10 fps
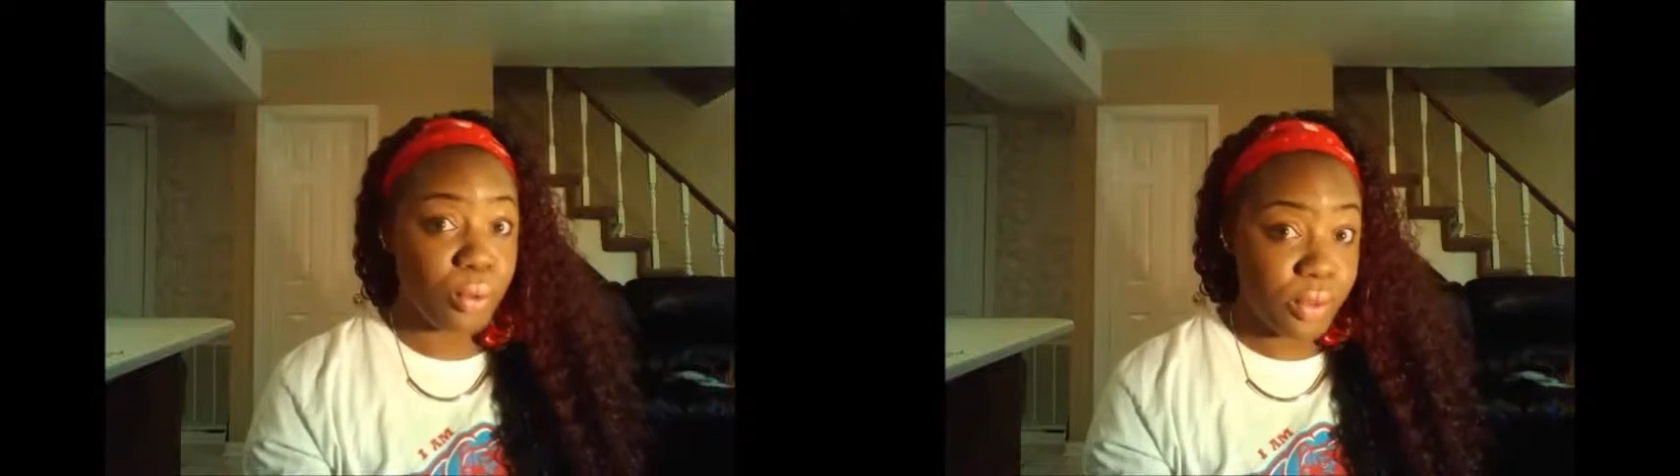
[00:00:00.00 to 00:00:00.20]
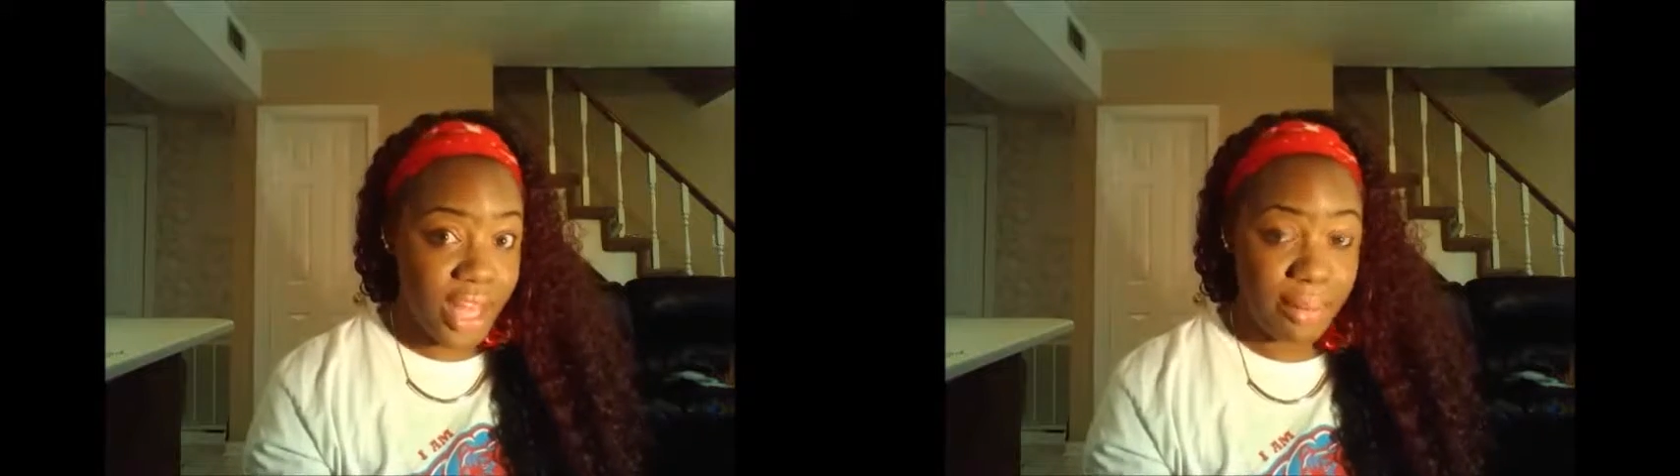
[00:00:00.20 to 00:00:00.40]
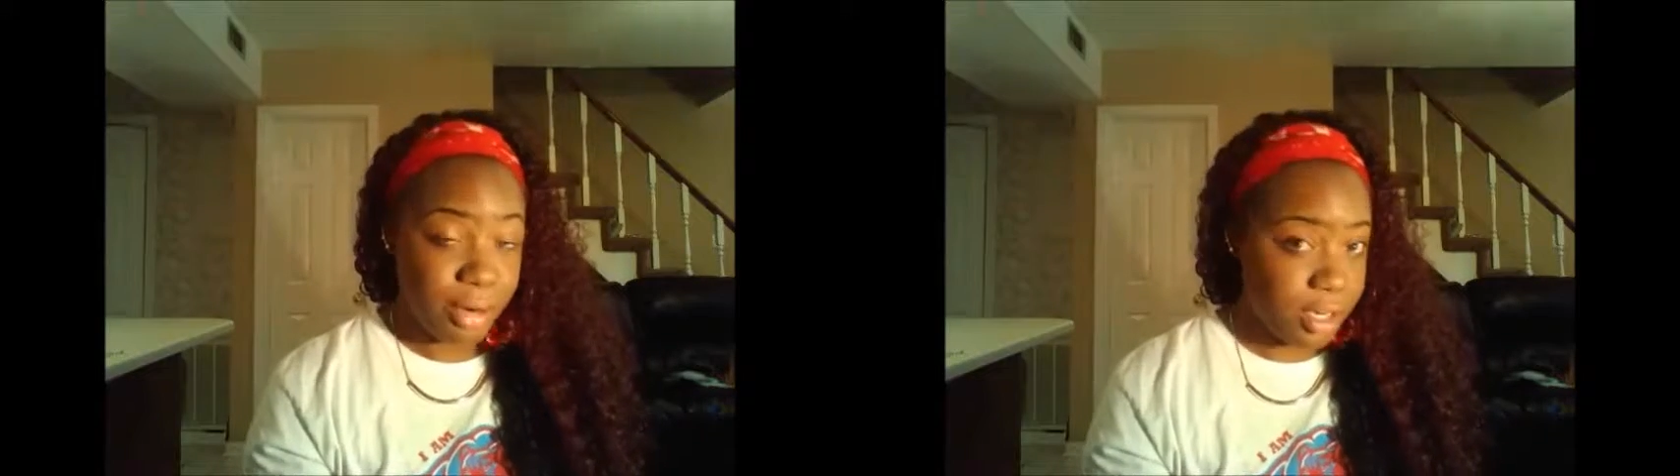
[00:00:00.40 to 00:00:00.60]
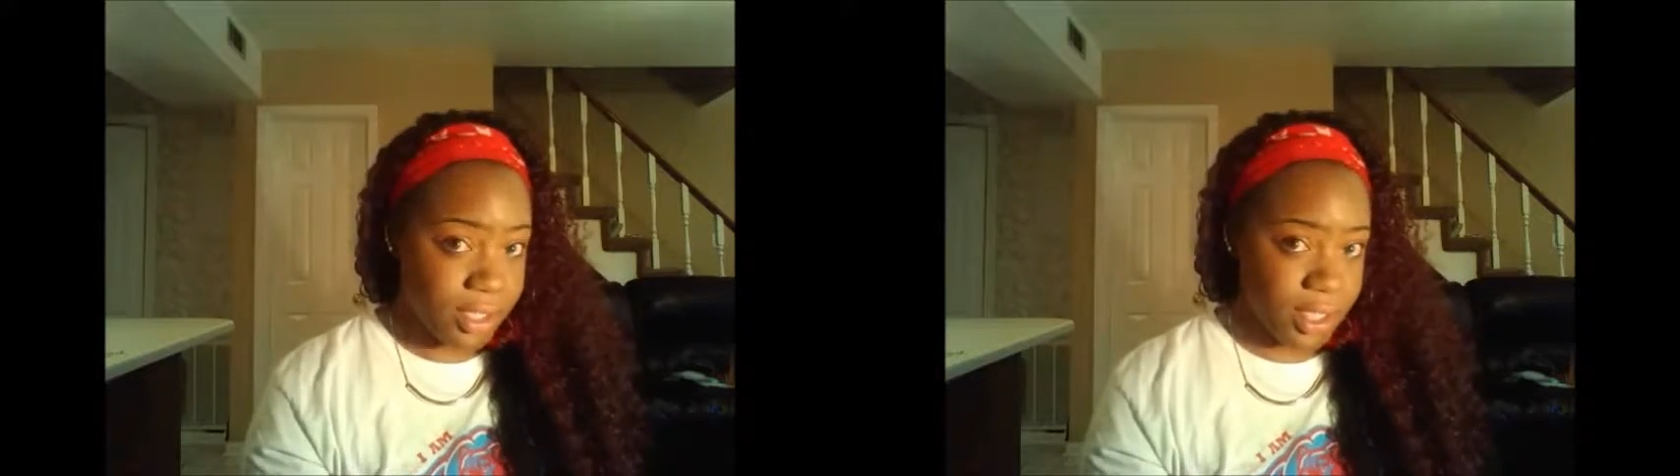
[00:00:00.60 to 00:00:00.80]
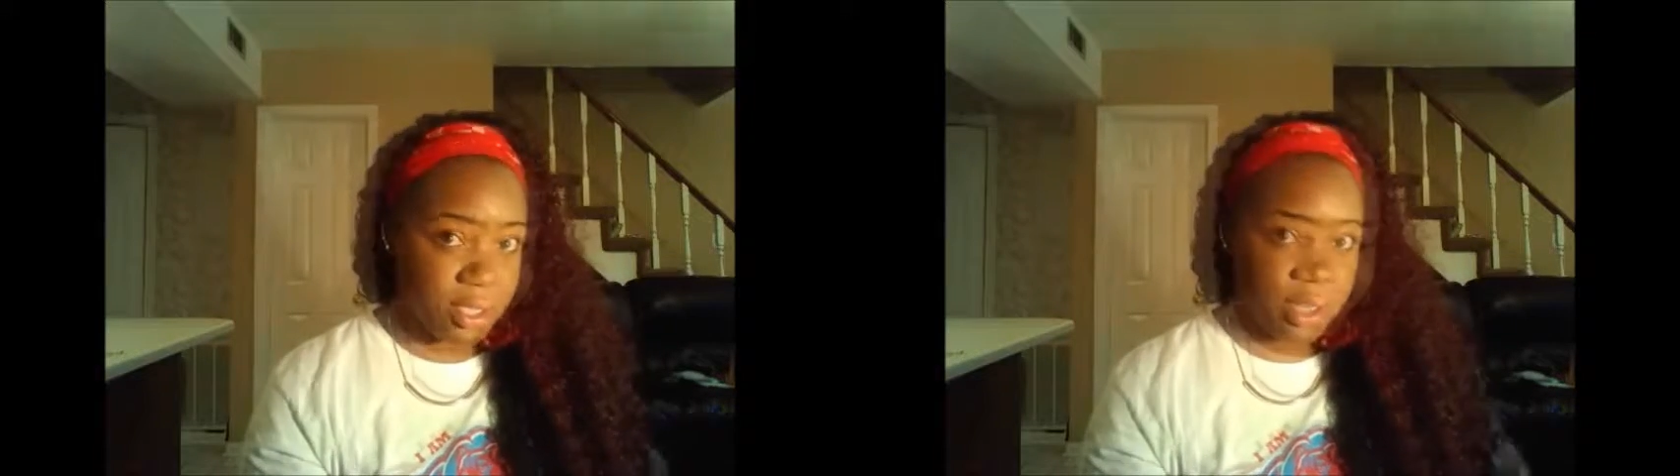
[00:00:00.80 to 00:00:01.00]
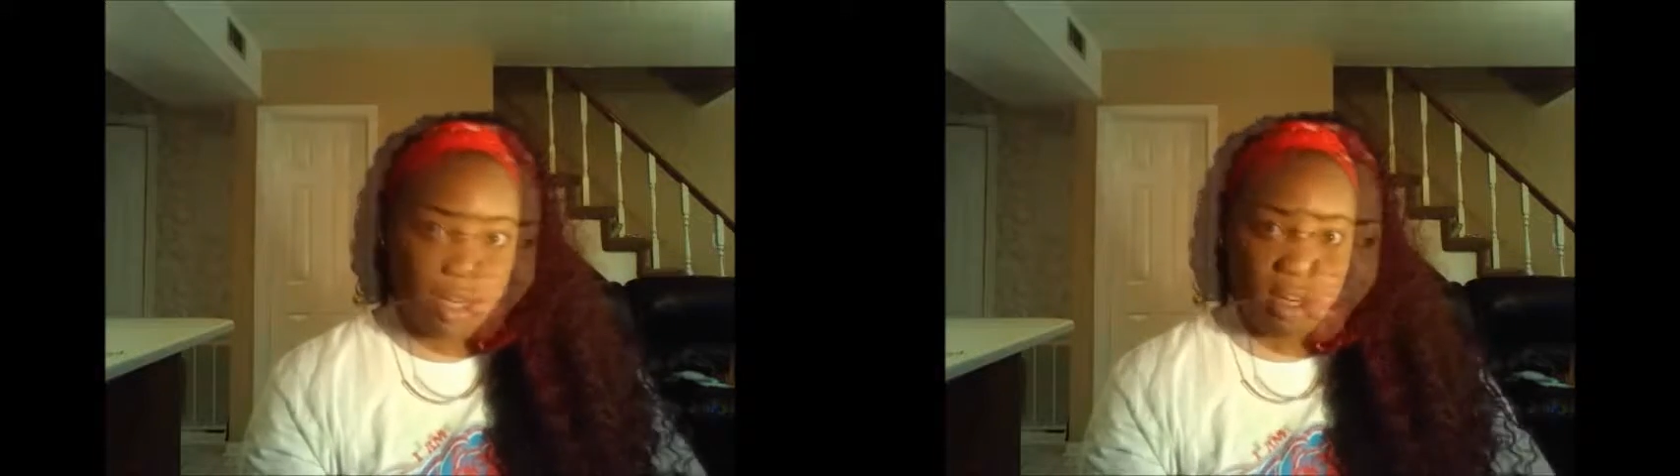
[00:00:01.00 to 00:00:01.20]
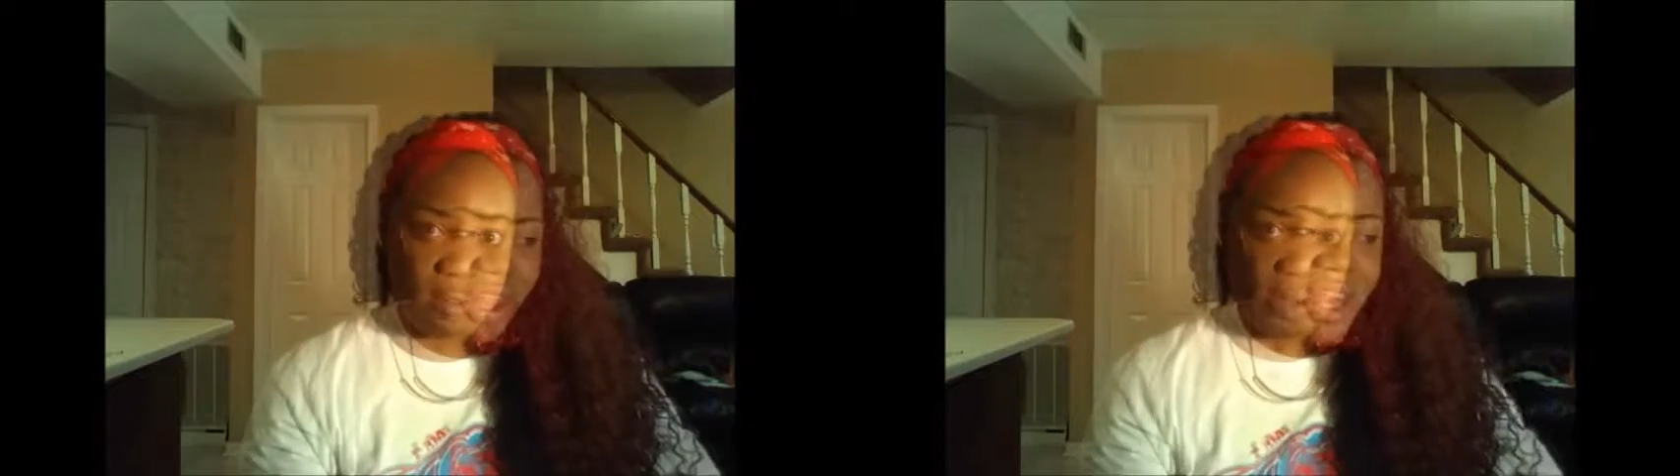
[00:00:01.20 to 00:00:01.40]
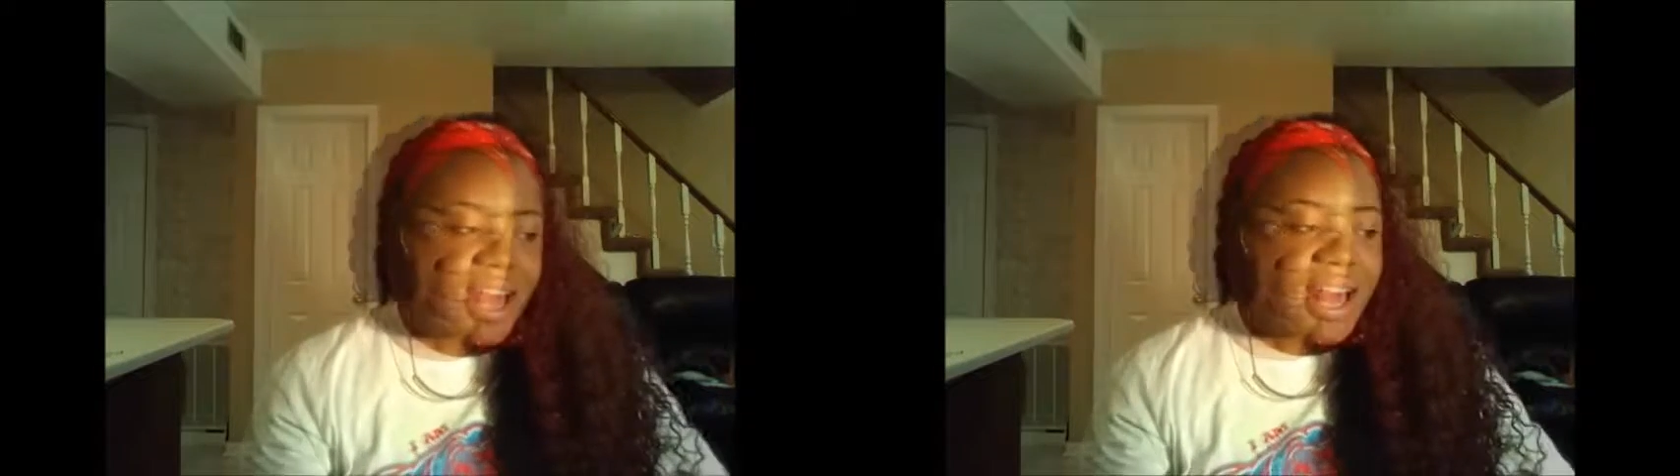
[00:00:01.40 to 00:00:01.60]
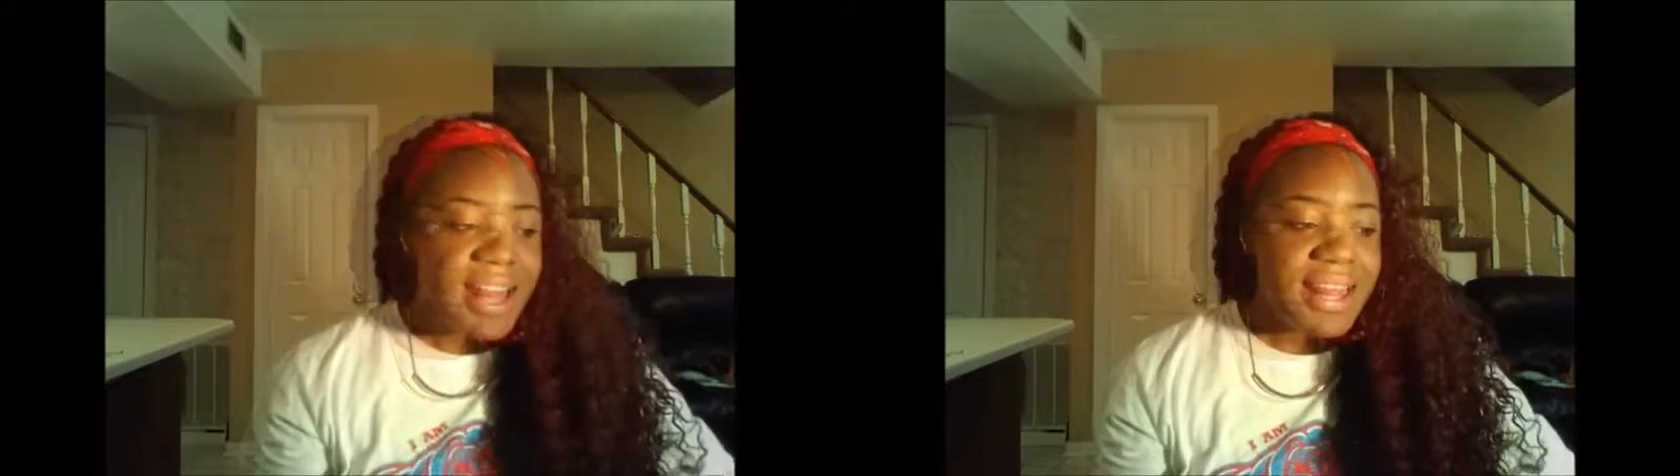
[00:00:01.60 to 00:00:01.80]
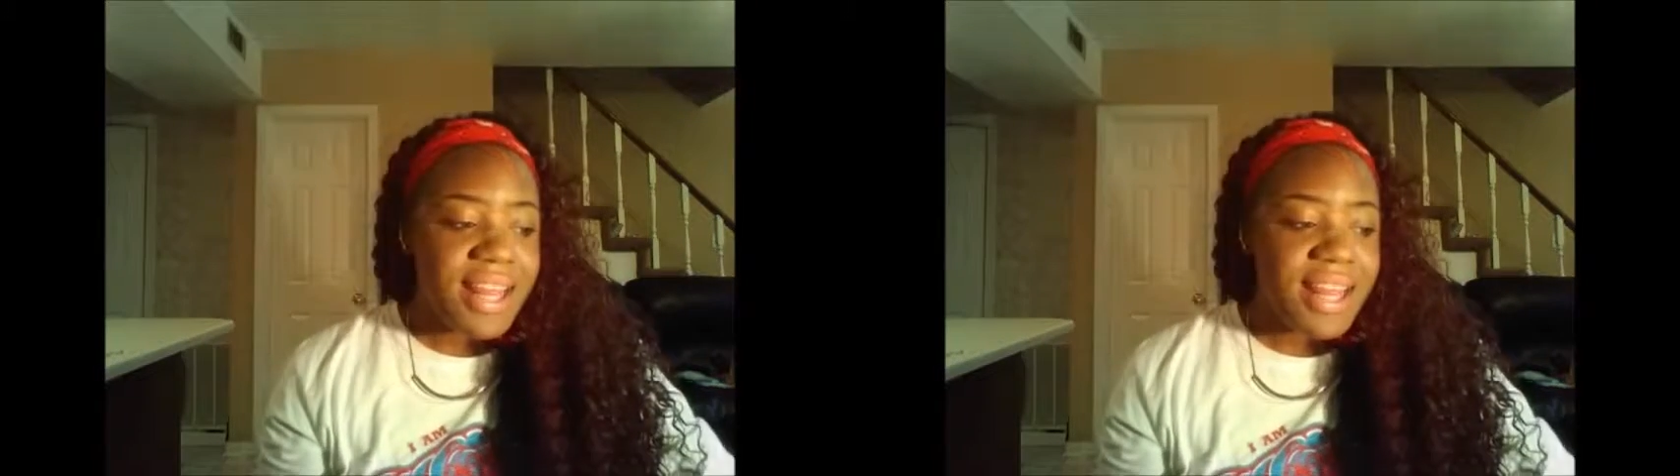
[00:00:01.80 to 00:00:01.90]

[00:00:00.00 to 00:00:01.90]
who that person looking in the mirror is.